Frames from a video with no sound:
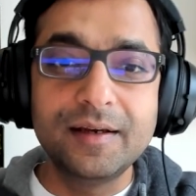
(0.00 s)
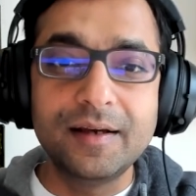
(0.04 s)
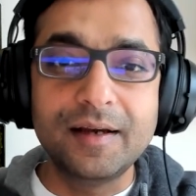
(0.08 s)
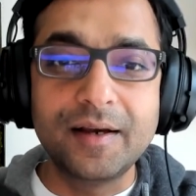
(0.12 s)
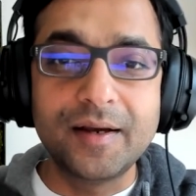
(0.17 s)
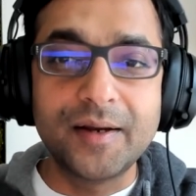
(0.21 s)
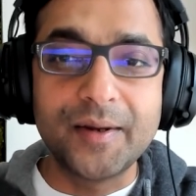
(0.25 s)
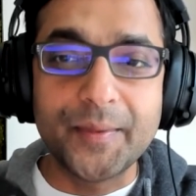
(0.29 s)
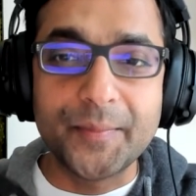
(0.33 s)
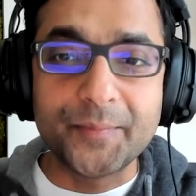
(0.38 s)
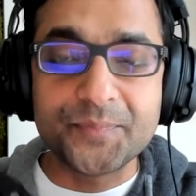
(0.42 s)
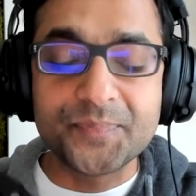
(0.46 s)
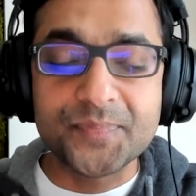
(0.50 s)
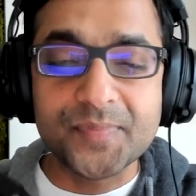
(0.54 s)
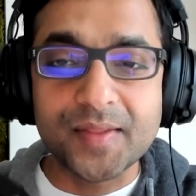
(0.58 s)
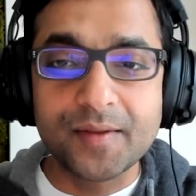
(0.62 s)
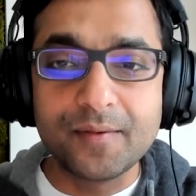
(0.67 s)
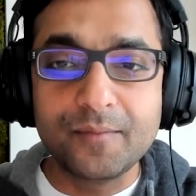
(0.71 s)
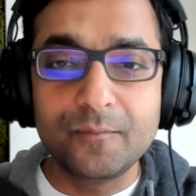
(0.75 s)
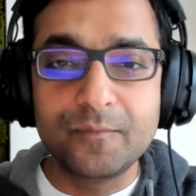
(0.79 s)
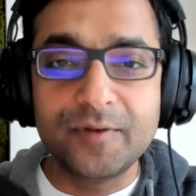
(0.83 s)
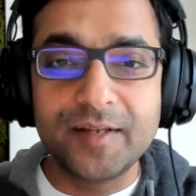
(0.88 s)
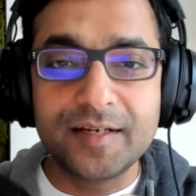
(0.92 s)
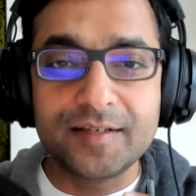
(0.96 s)
Um,
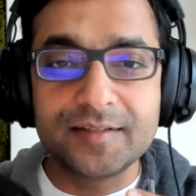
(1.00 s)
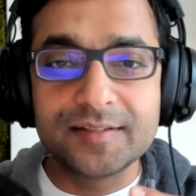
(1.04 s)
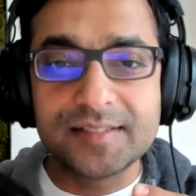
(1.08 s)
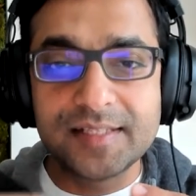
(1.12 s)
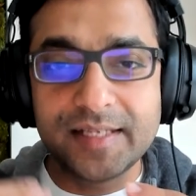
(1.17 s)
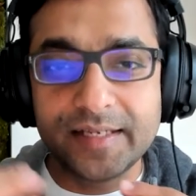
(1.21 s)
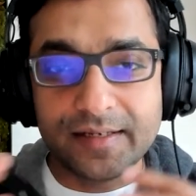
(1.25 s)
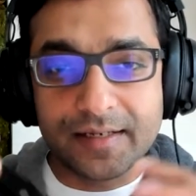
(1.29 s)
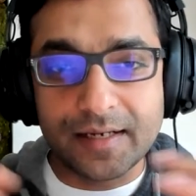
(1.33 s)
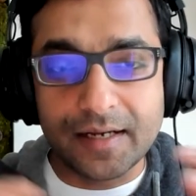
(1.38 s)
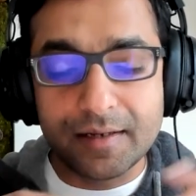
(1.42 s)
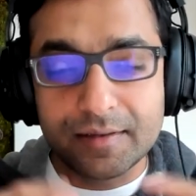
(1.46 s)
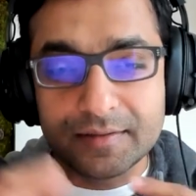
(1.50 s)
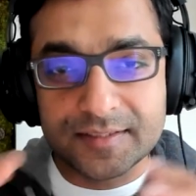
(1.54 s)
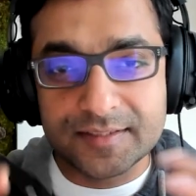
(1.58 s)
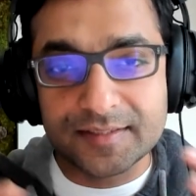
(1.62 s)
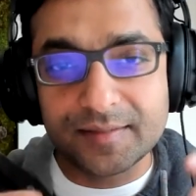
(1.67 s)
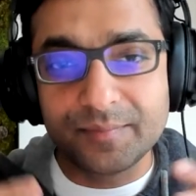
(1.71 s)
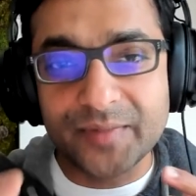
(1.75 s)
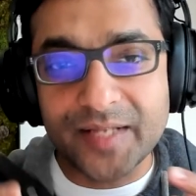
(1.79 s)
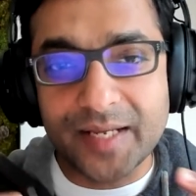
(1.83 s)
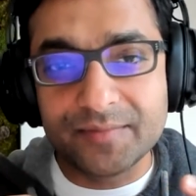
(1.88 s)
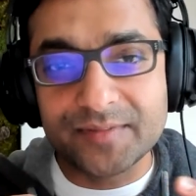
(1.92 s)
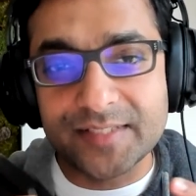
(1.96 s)
whereas like uh,
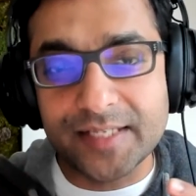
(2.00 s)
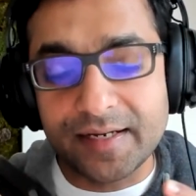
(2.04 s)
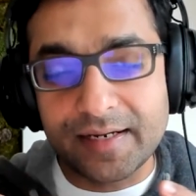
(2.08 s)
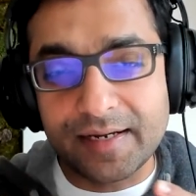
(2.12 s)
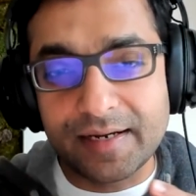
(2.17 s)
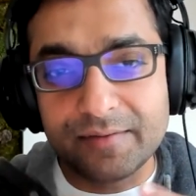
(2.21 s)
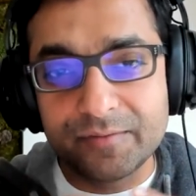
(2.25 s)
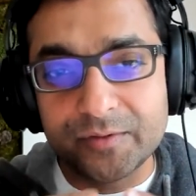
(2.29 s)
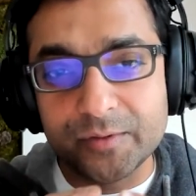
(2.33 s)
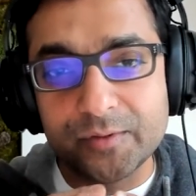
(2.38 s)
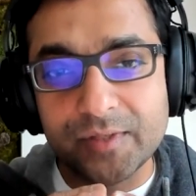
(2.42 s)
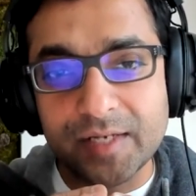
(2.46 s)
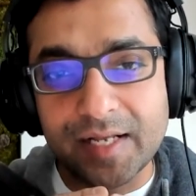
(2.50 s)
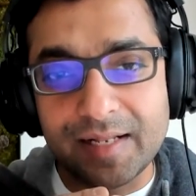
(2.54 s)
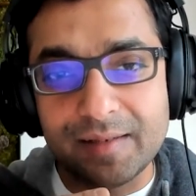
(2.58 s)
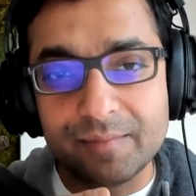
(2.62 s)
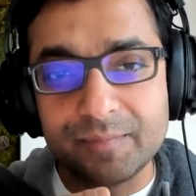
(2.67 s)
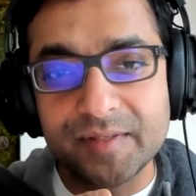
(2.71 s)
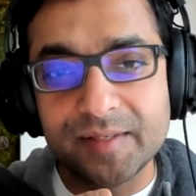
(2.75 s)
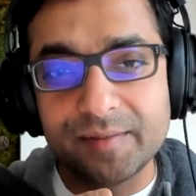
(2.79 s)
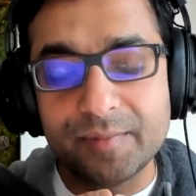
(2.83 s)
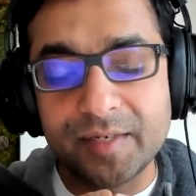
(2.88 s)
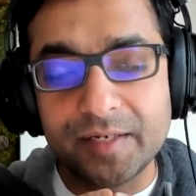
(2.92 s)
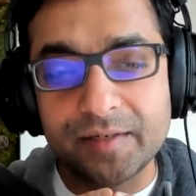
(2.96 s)
sometimes i have to
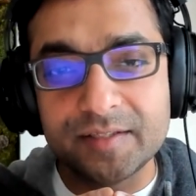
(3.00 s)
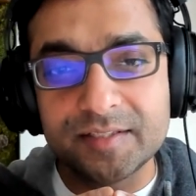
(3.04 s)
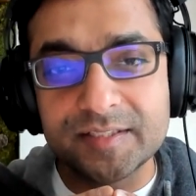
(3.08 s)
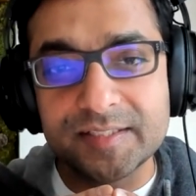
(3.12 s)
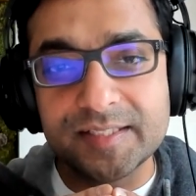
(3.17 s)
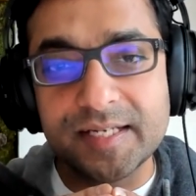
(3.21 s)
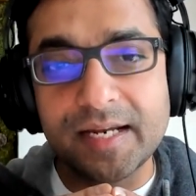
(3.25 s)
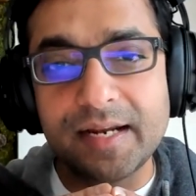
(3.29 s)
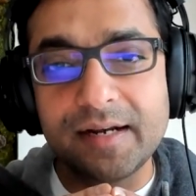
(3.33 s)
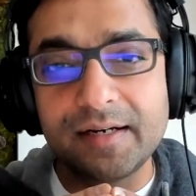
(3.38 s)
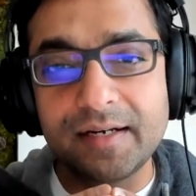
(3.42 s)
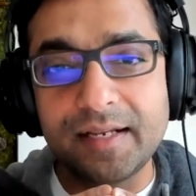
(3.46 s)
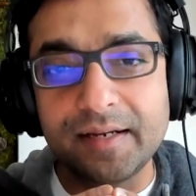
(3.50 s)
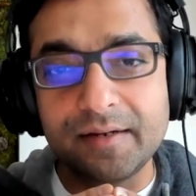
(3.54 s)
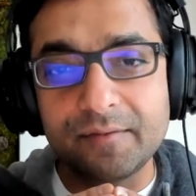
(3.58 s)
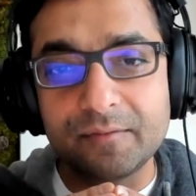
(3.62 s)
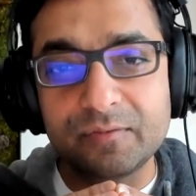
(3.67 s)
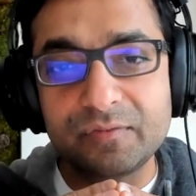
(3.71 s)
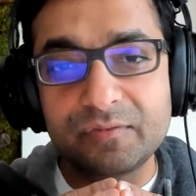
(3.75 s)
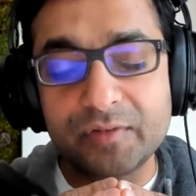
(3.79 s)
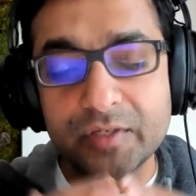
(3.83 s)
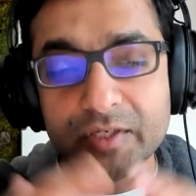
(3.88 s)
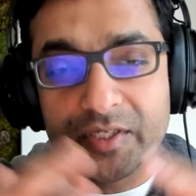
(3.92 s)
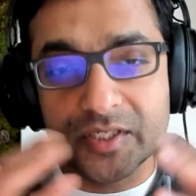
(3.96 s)
help them understand like
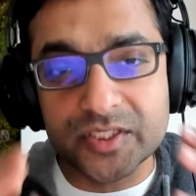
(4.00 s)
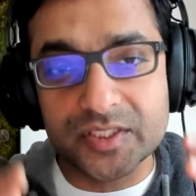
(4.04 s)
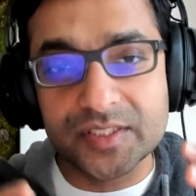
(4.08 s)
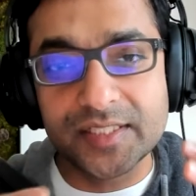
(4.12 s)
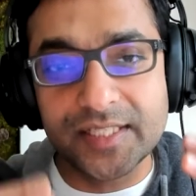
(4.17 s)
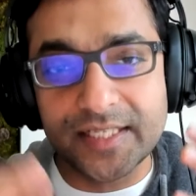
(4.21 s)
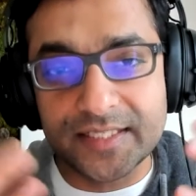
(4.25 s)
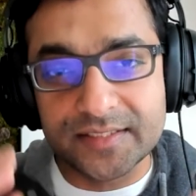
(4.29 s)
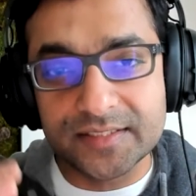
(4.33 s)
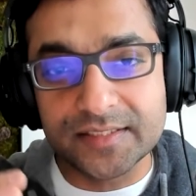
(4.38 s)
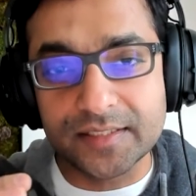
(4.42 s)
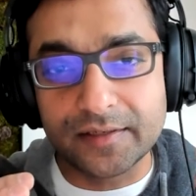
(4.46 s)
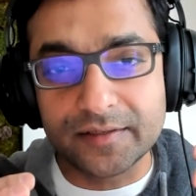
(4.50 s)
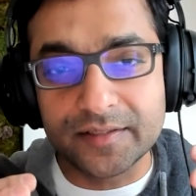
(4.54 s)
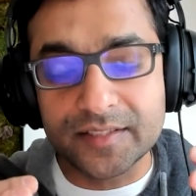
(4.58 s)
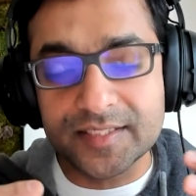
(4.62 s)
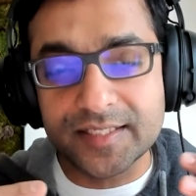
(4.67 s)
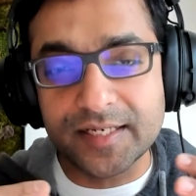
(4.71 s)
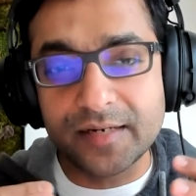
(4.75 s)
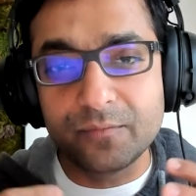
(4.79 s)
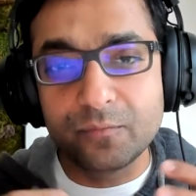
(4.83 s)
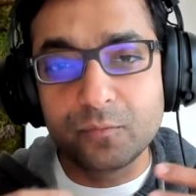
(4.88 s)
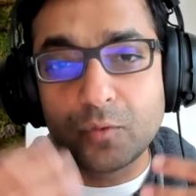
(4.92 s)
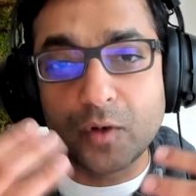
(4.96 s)
first let's
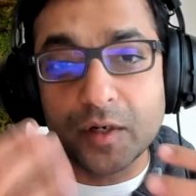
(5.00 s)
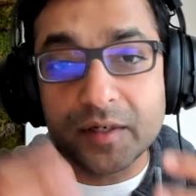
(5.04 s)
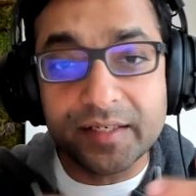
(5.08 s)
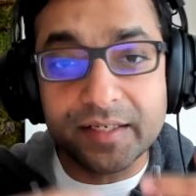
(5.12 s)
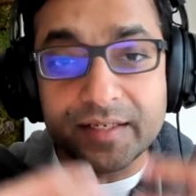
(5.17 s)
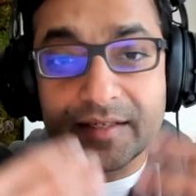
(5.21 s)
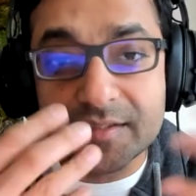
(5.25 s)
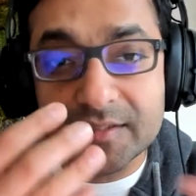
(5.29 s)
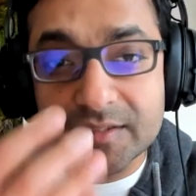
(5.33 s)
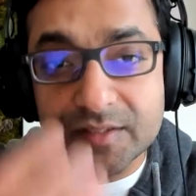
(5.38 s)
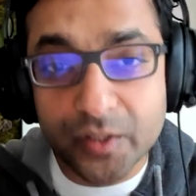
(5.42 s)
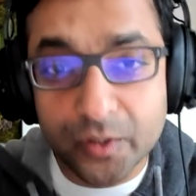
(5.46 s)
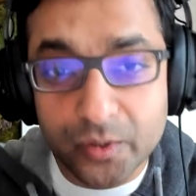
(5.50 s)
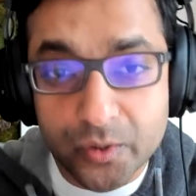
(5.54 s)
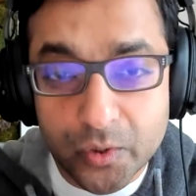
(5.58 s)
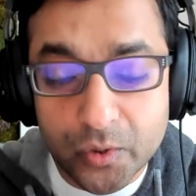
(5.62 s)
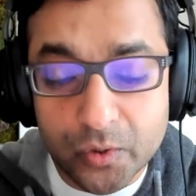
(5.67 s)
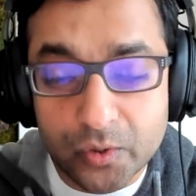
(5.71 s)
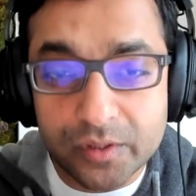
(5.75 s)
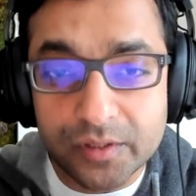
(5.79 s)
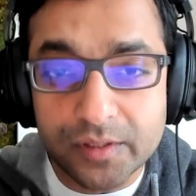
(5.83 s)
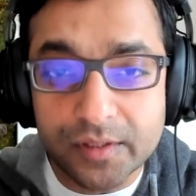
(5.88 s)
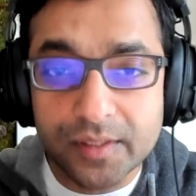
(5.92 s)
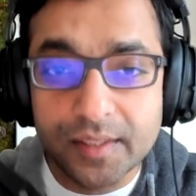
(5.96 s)
understand what is your
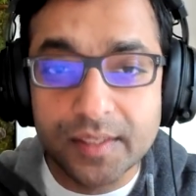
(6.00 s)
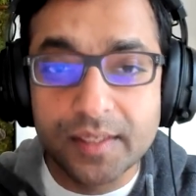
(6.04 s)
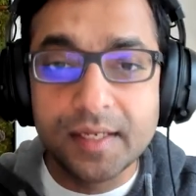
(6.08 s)
role